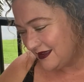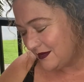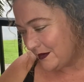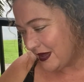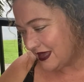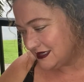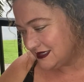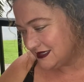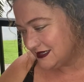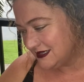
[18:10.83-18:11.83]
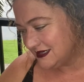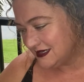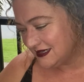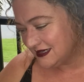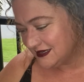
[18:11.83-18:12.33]
But
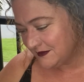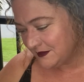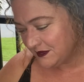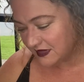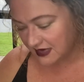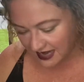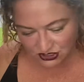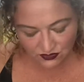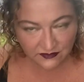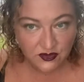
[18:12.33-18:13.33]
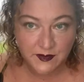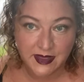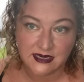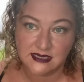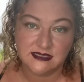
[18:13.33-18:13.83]
the nature of
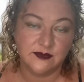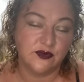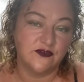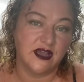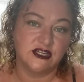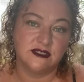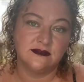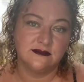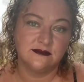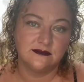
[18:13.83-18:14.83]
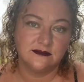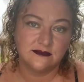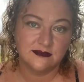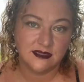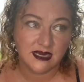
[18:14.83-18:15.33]
humanity is imperfection.
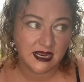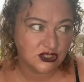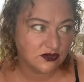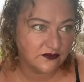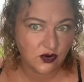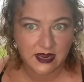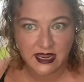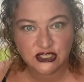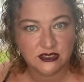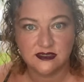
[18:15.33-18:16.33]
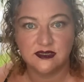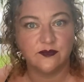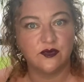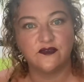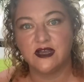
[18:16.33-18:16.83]
The nature of creation is
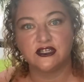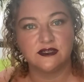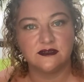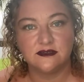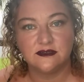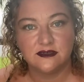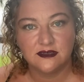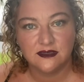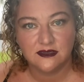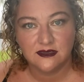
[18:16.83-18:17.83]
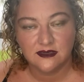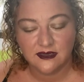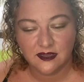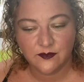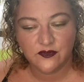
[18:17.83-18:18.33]
imperfection.
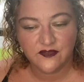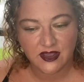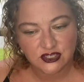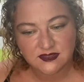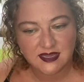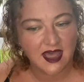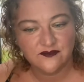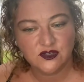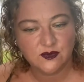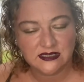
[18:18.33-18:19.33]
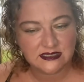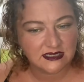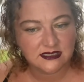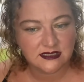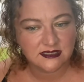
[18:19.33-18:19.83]
Imperfections have to
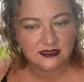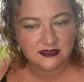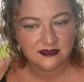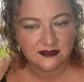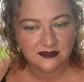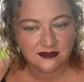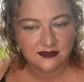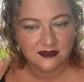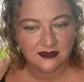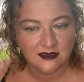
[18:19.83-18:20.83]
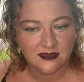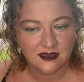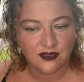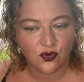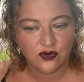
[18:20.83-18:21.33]
exist
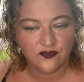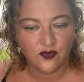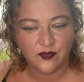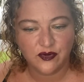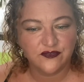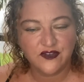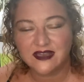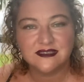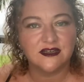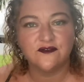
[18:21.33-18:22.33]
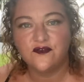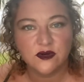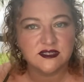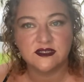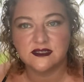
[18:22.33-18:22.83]
in order for perfecting
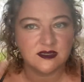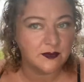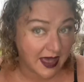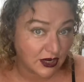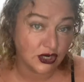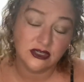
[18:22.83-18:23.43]
forces to matter.